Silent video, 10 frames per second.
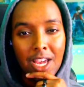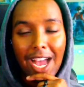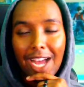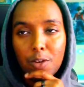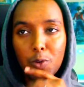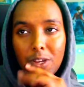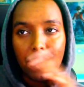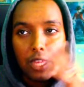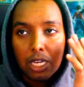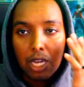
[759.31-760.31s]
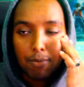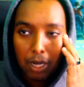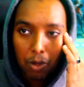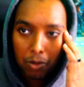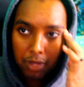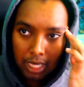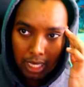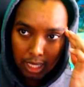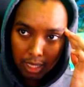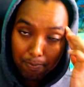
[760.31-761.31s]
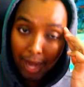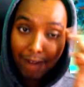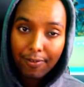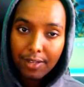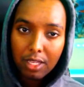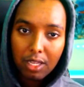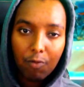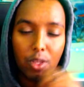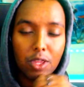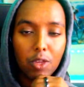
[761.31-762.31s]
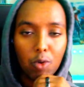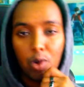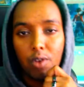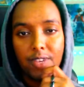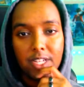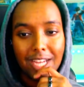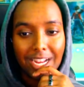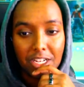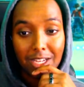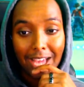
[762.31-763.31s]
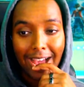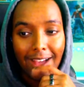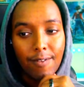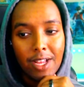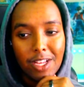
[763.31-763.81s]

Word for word: I didn't really think about the, the benefits of what the chronophage could actually have,